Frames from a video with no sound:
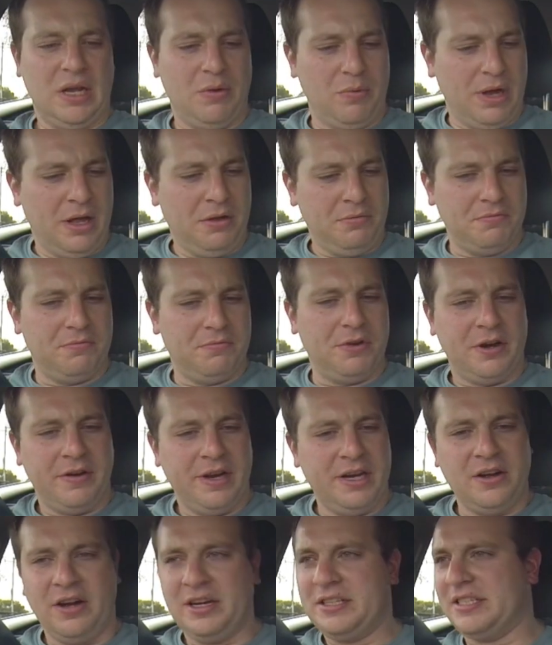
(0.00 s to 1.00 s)
well,
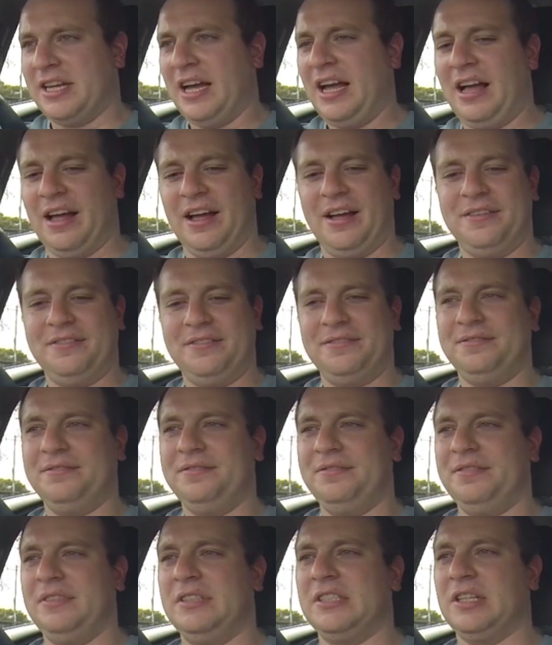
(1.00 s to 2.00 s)
very nice car.
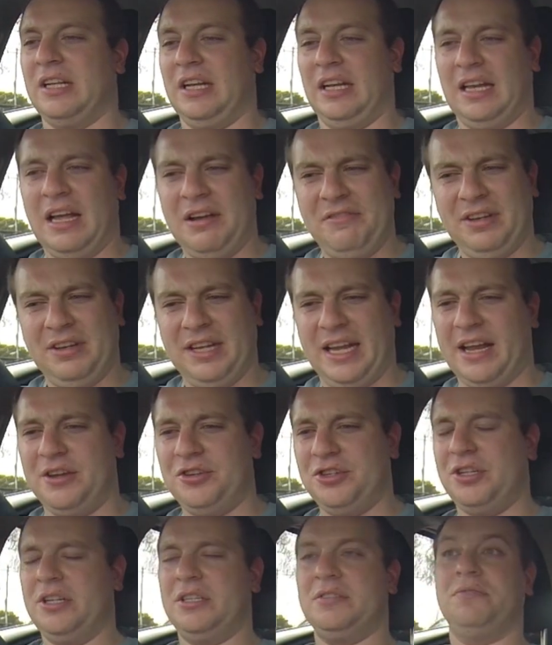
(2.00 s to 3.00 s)
It's got a lovely
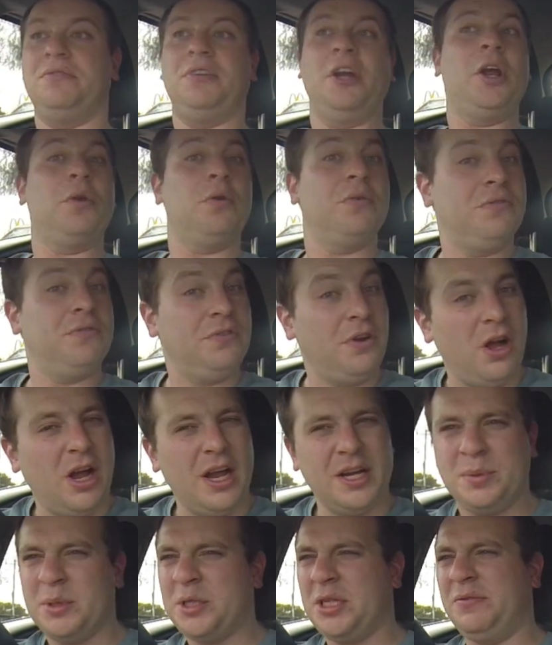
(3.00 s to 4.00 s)
engine. It's very
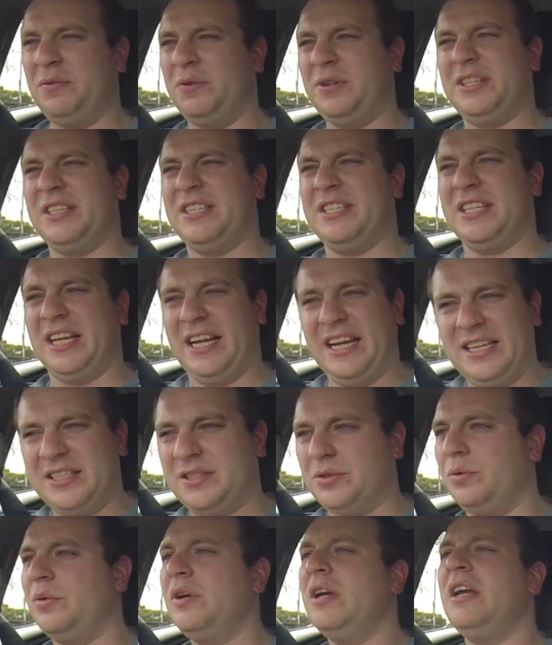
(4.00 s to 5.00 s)
refined, especially for a
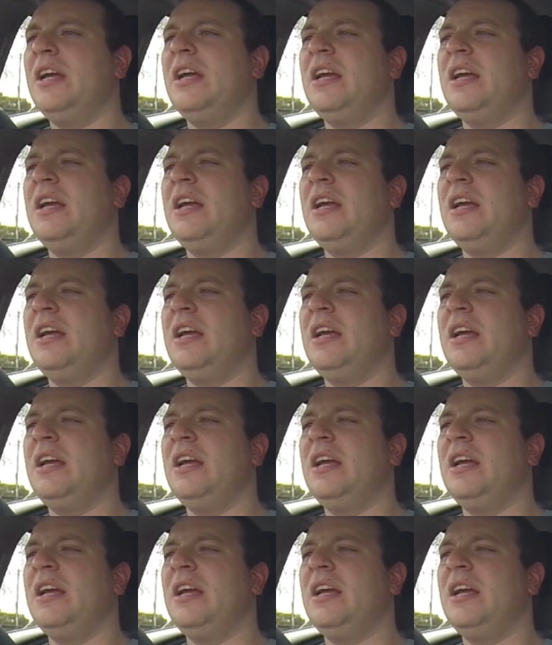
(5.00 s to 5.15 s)
diesel.